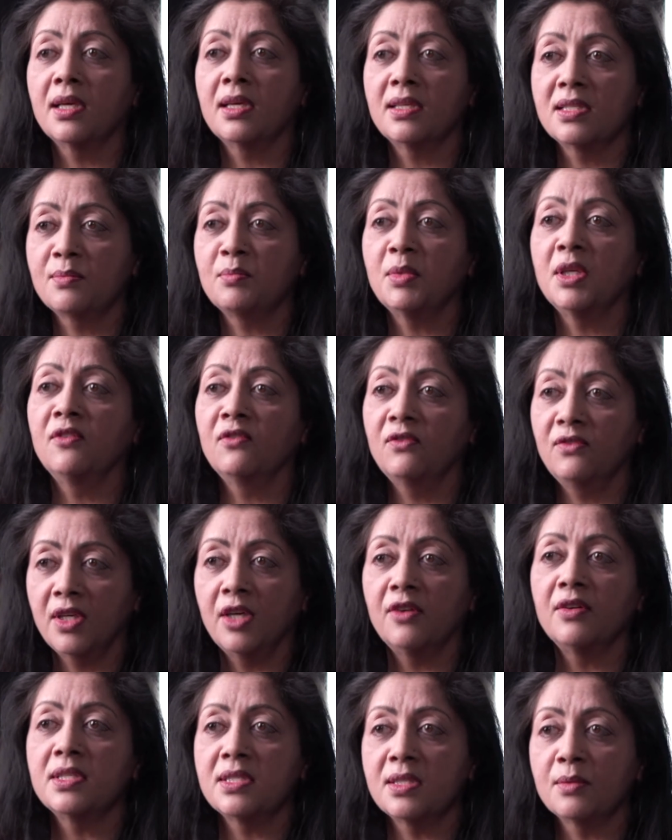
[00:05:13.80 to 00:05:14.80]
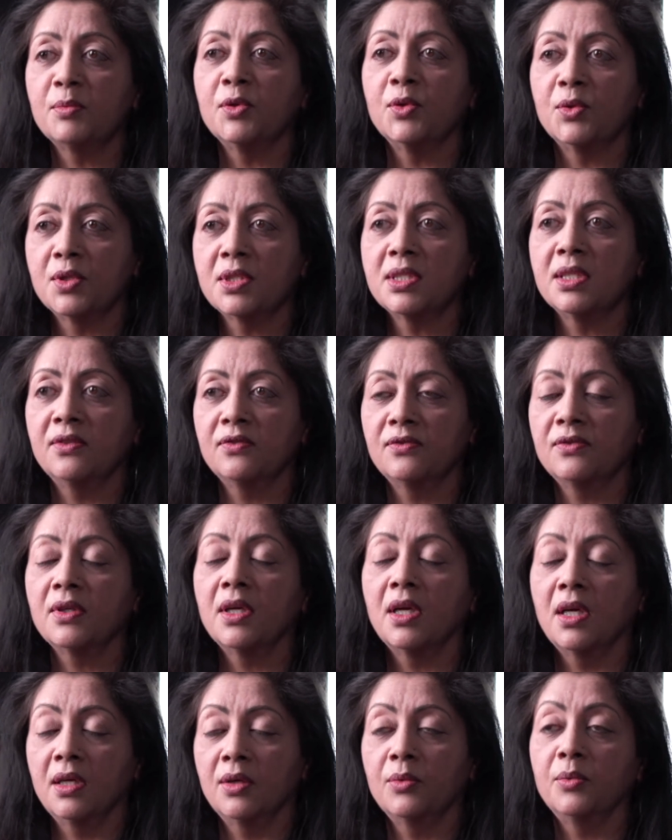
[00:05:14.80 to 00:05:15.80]
has been very supportive
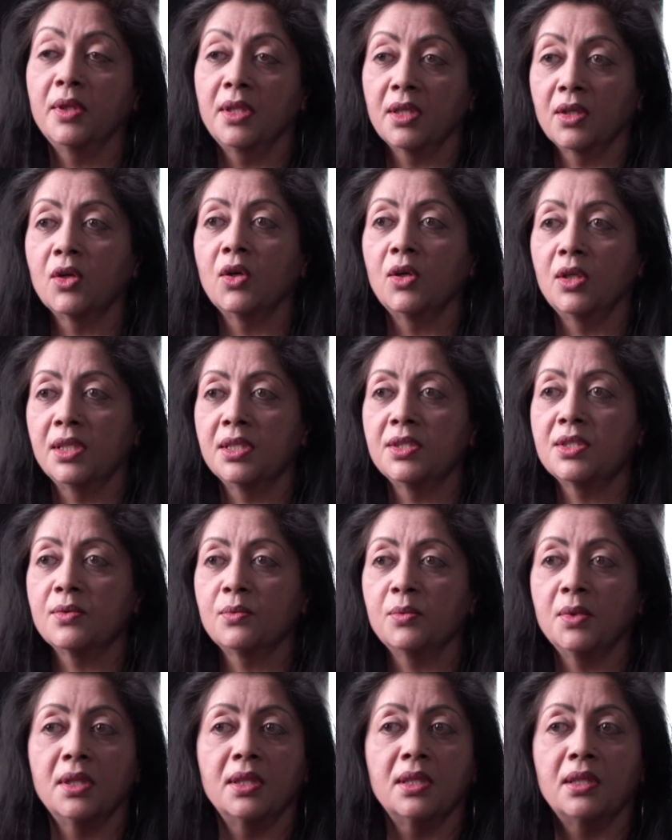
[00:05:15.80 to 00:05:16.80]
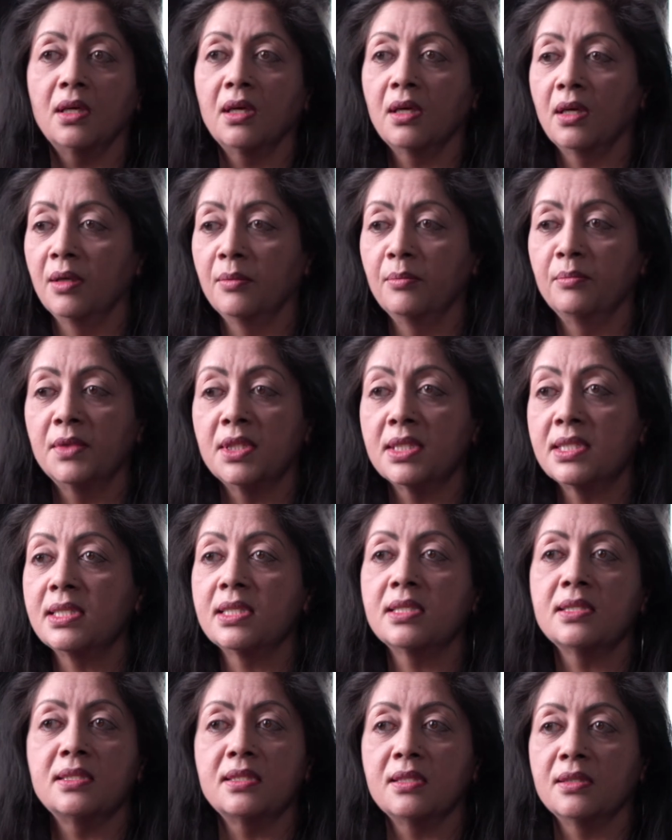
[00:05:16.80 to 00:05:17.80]
with the college, with the
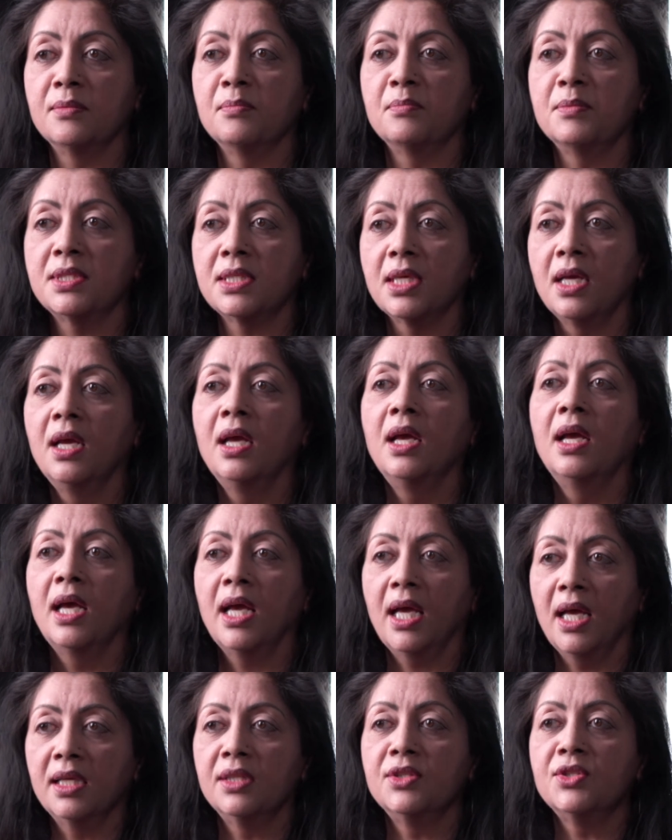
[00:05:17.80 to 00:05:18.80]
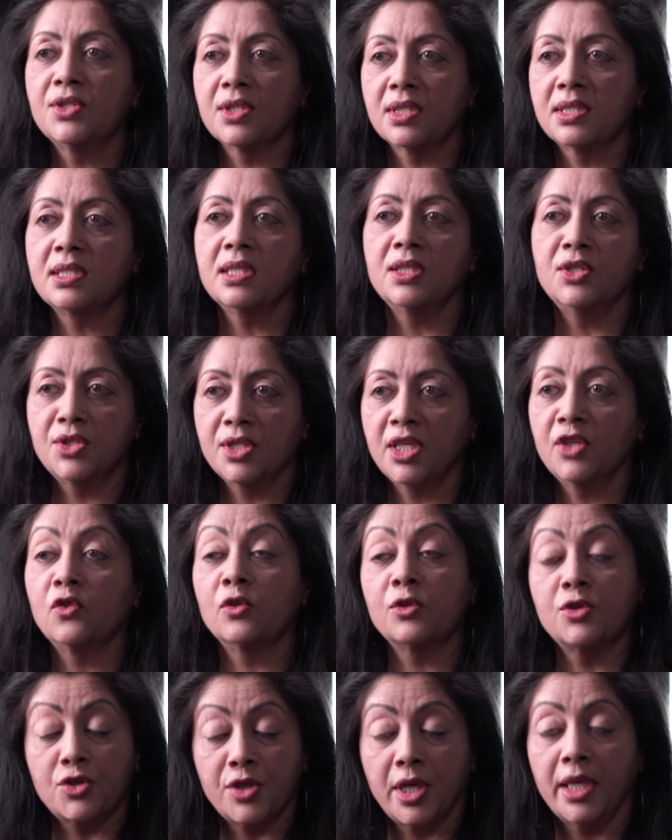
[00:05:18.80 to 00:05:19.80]
systems and just in
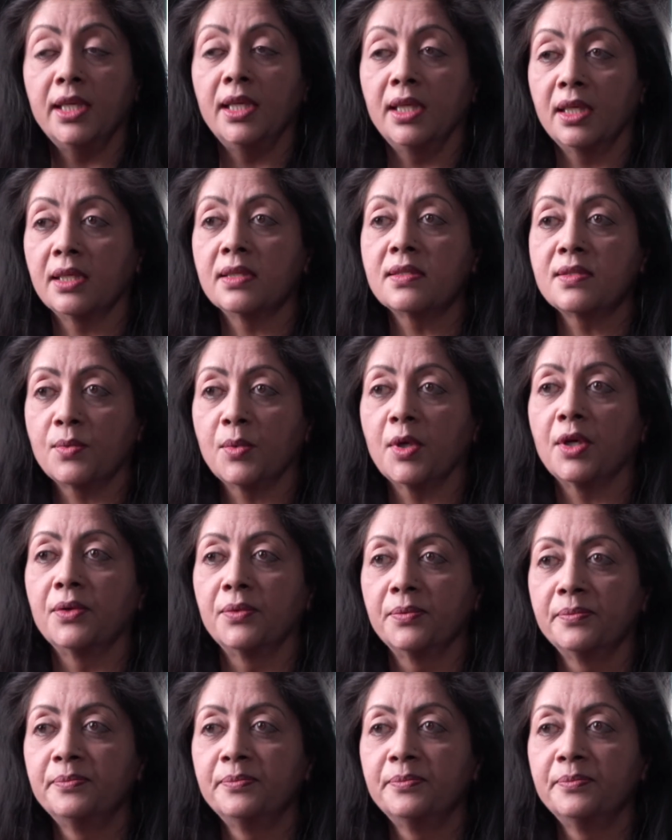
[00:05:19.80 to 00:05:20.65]
general training as well.